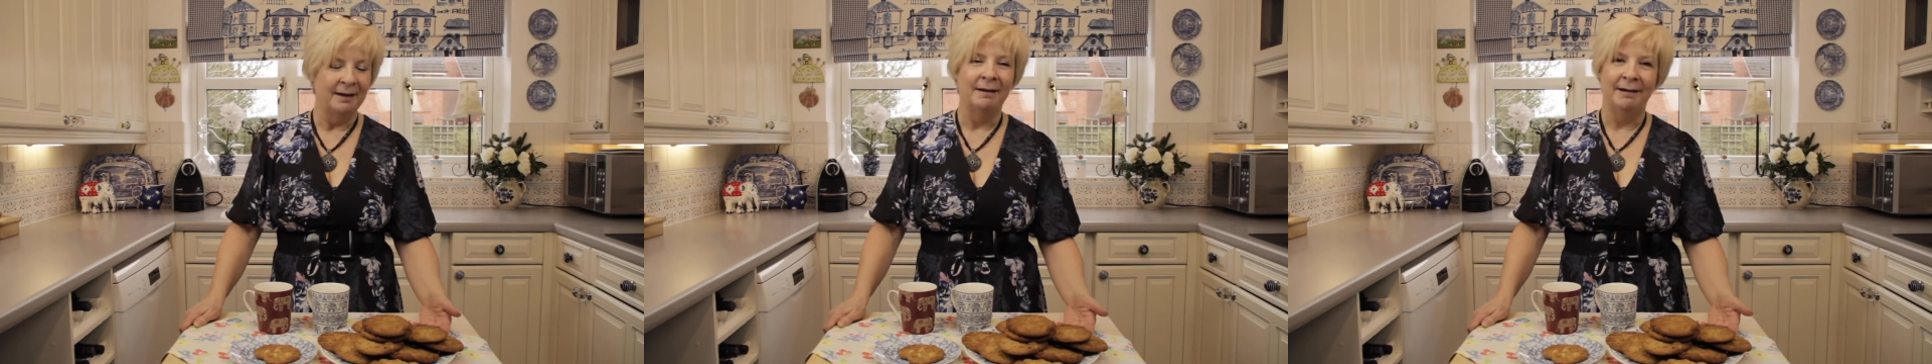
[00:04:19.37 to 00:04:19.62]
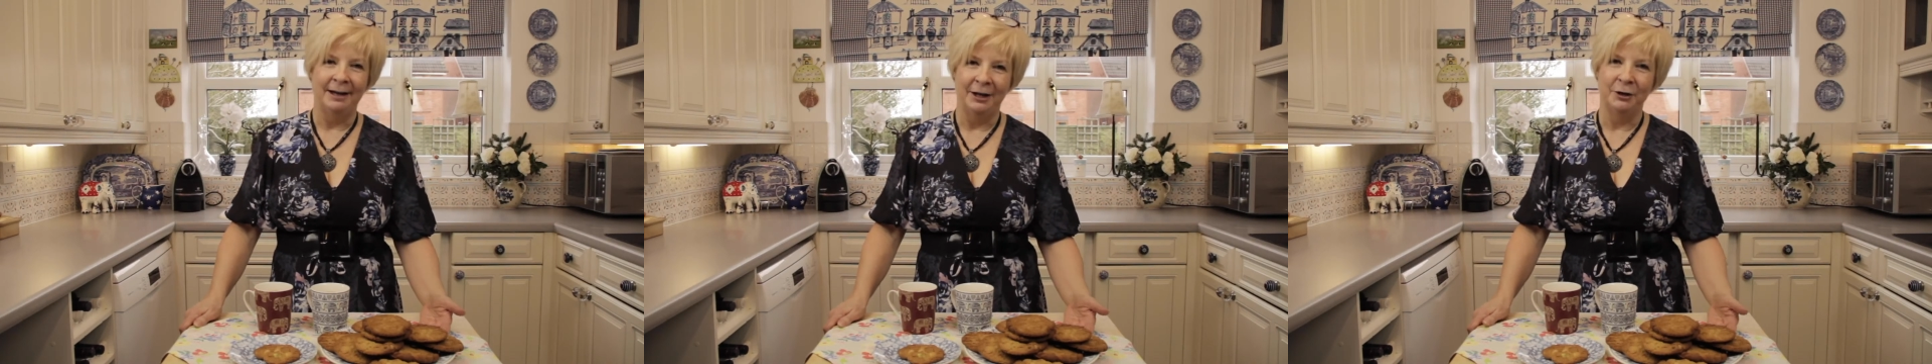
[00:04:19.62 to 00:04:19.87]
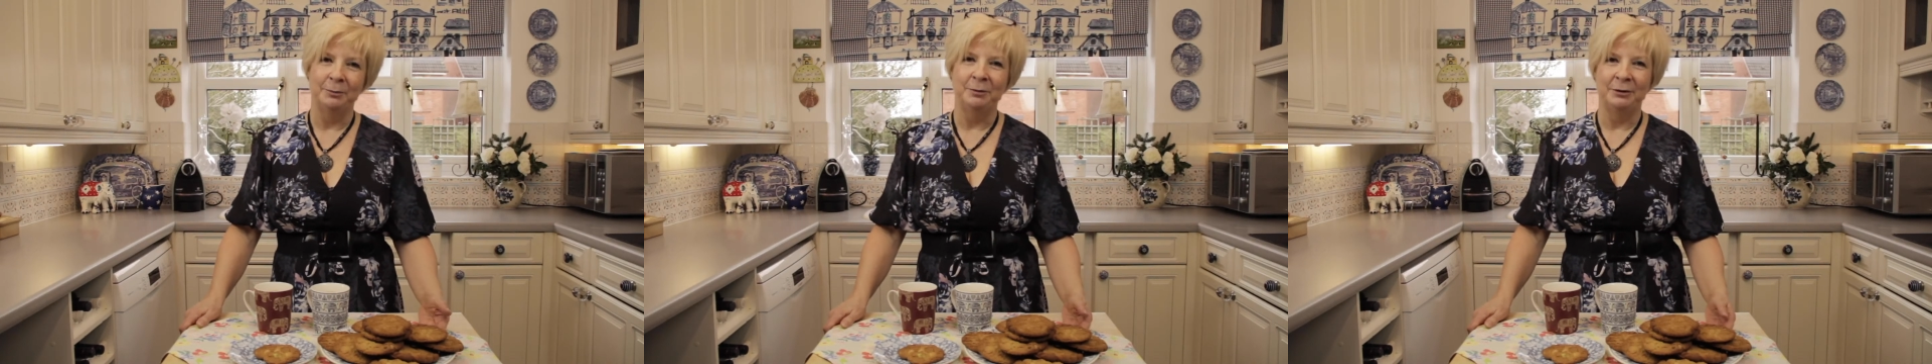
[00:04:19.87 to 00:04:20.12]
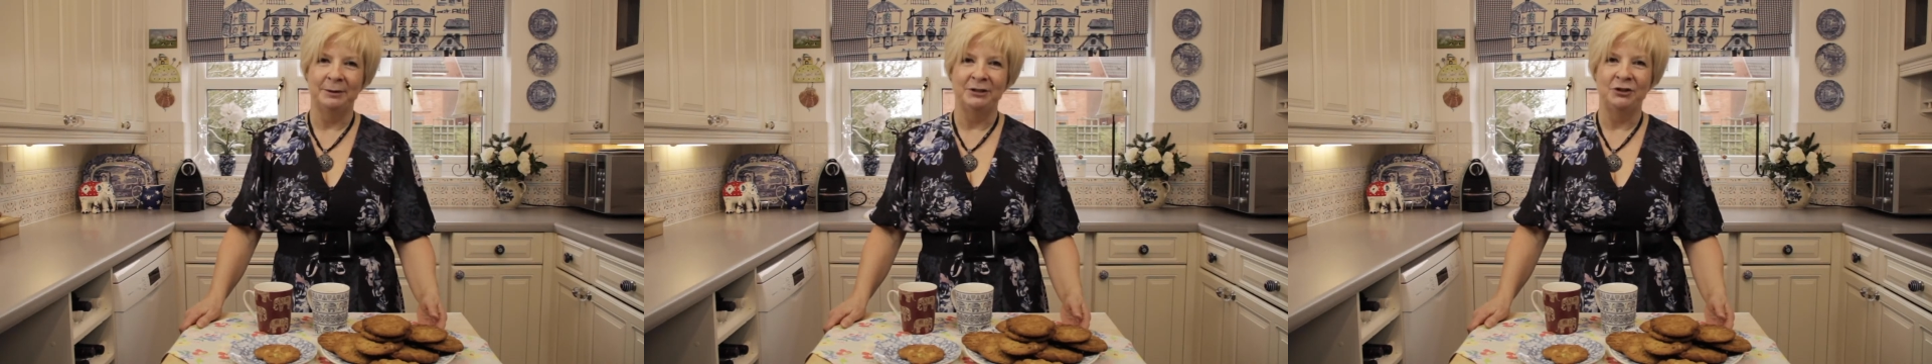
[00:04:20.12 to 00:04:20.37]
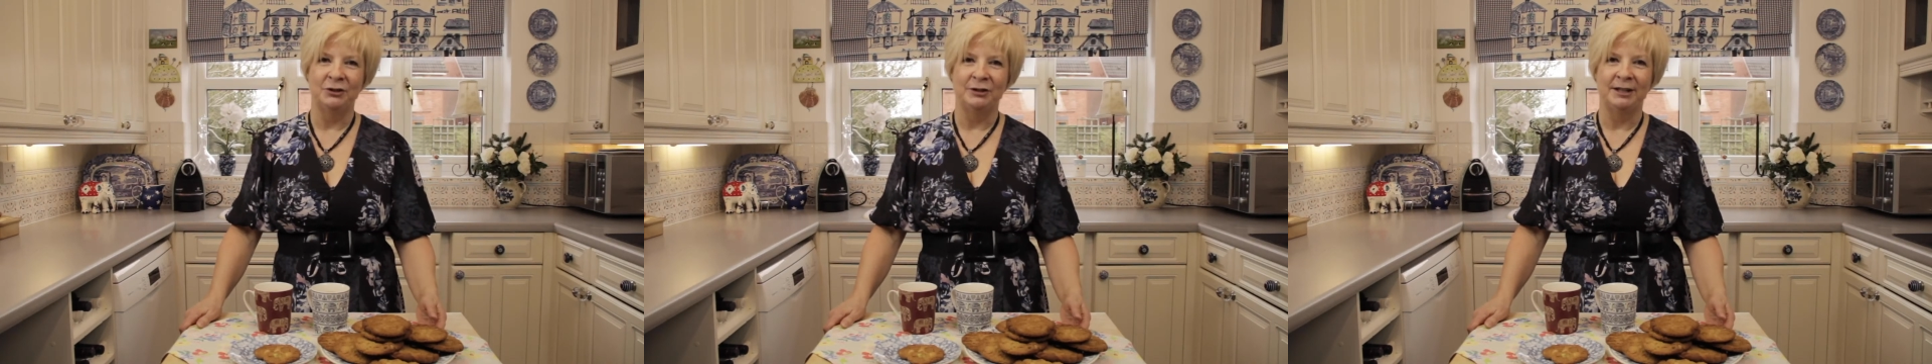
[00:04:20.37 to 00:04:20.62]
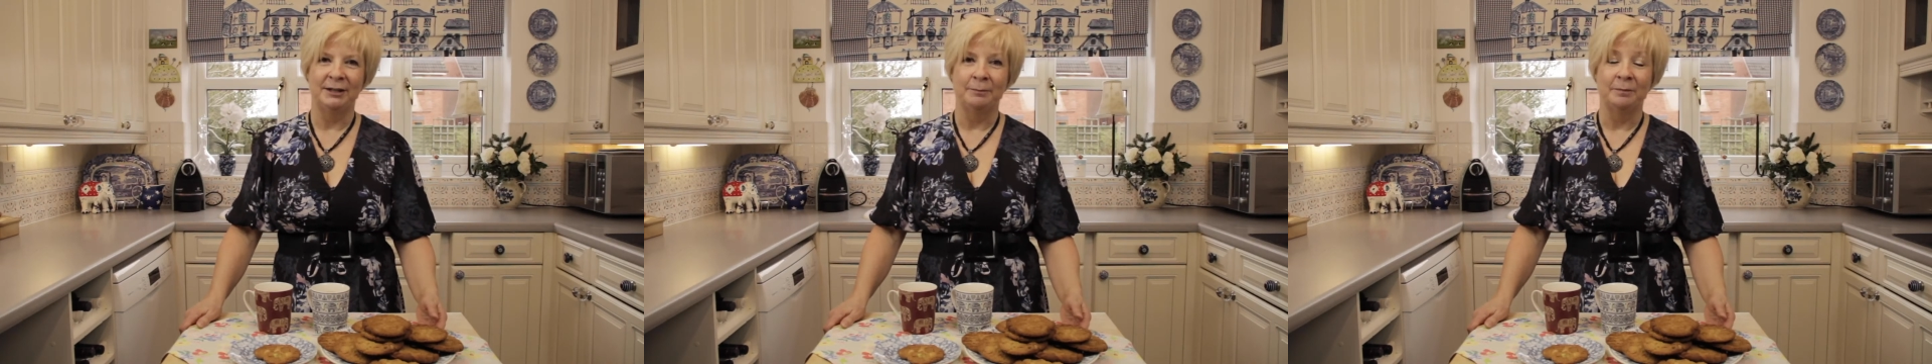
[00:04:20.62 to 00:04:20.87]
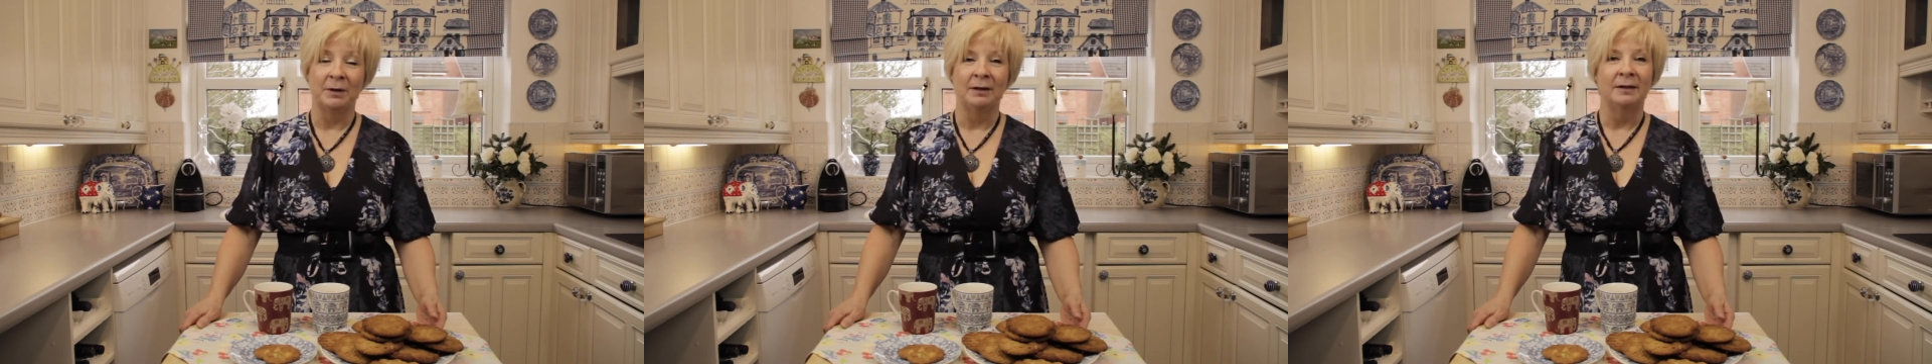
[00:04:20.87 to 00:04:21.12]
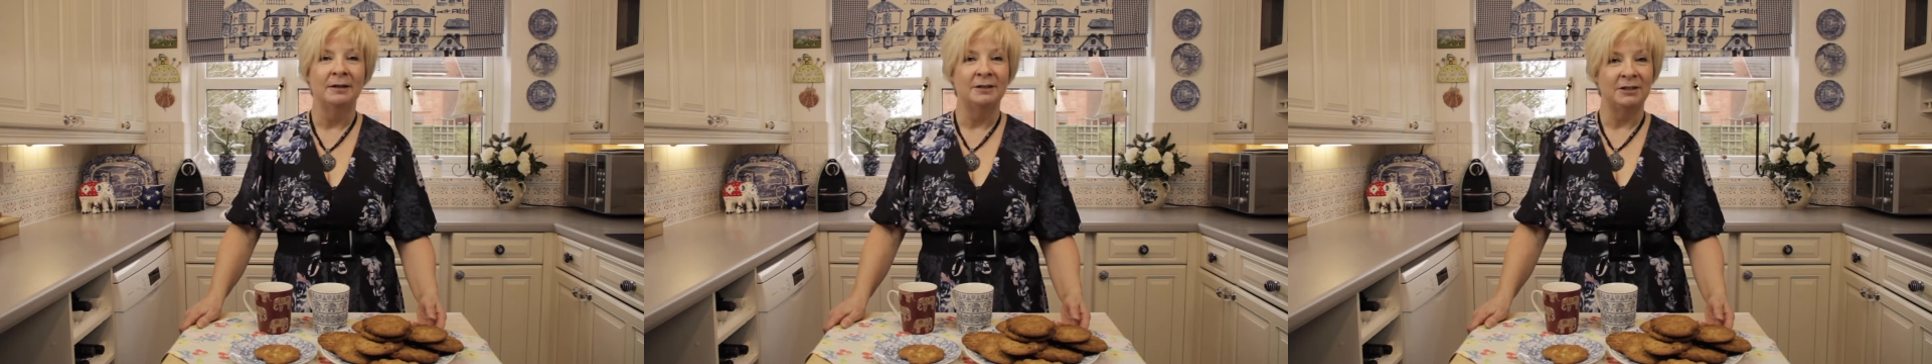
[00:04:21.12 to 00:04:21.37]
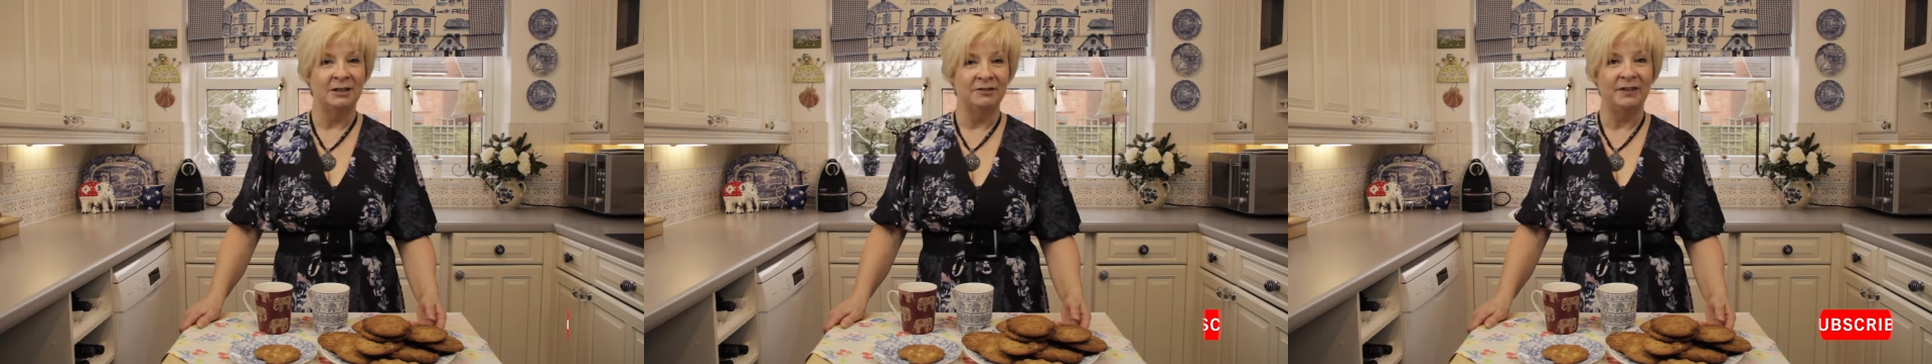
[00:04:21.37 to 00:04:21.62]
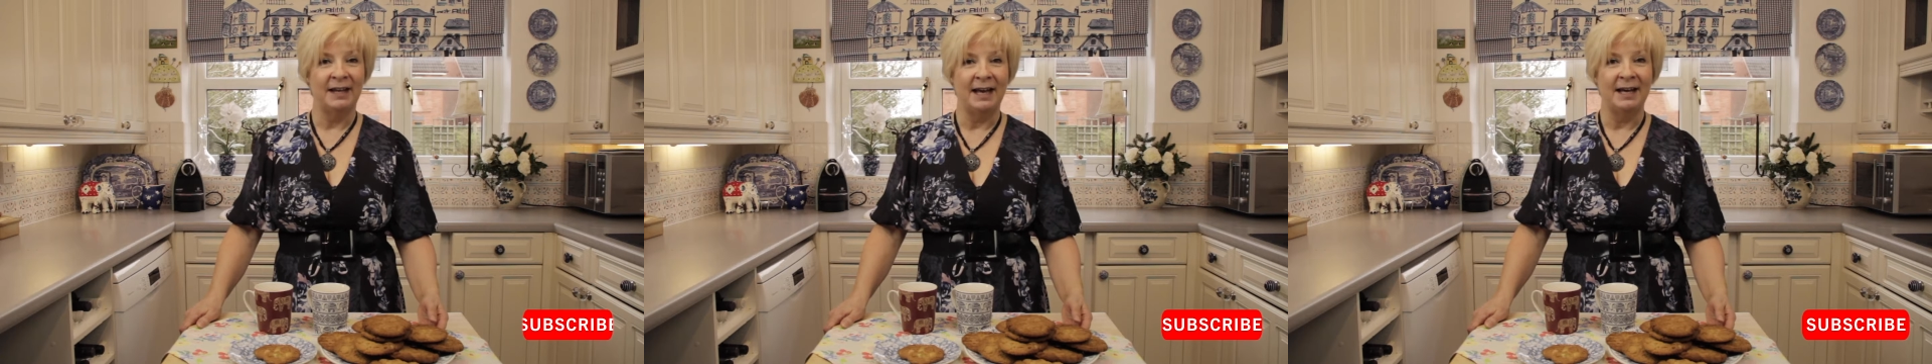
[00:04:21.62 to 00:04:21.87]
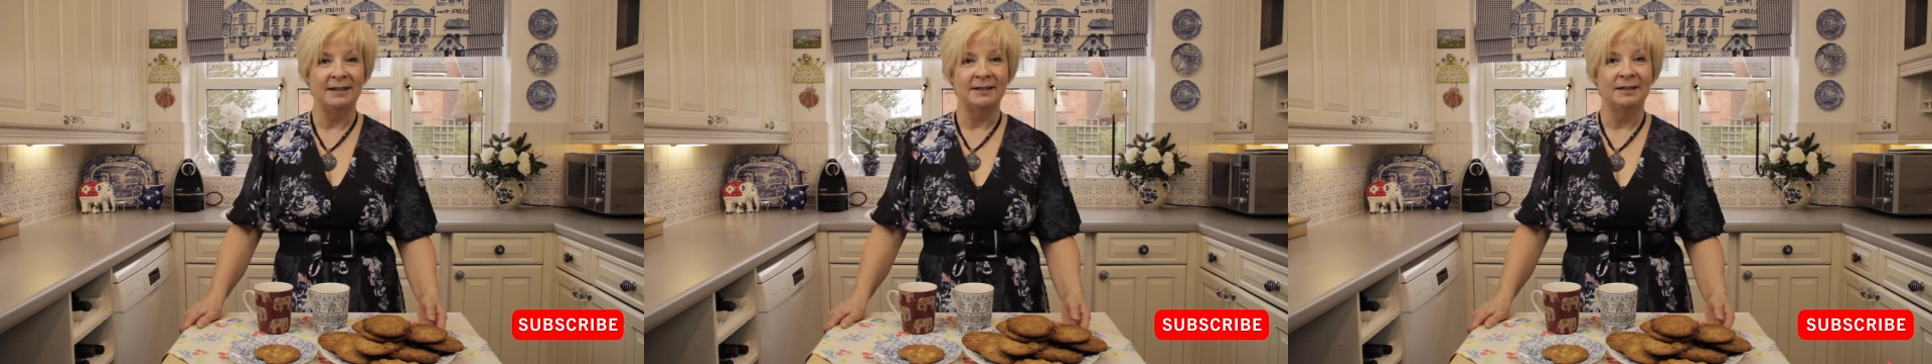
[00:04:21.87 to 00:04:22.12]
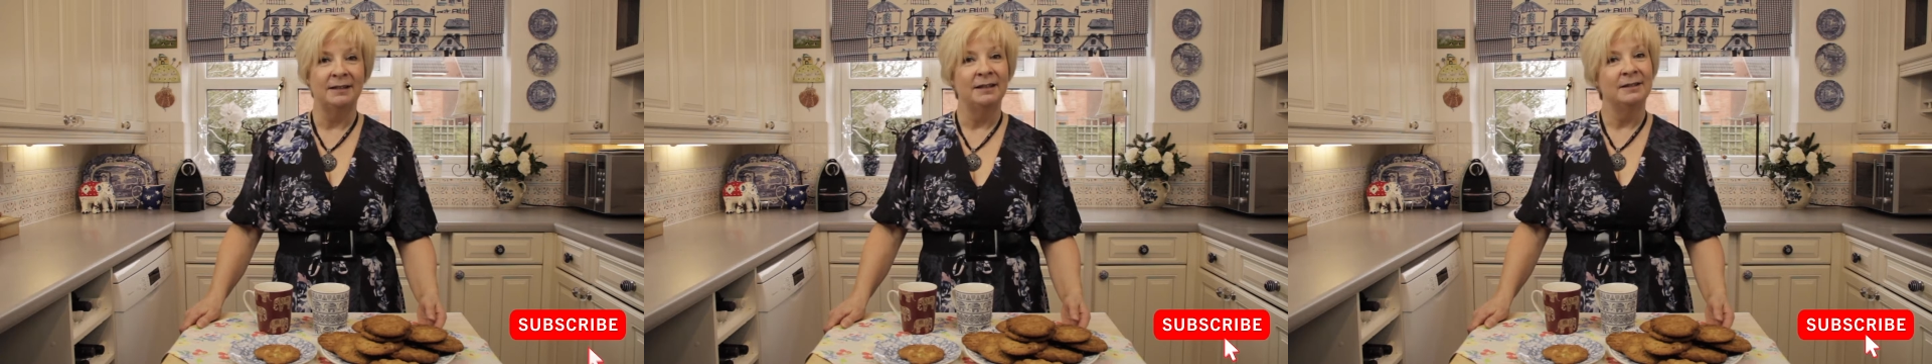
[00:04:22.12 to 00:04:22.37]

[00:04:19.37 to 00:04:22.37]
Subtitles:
I hope you enjoy them. Don't forget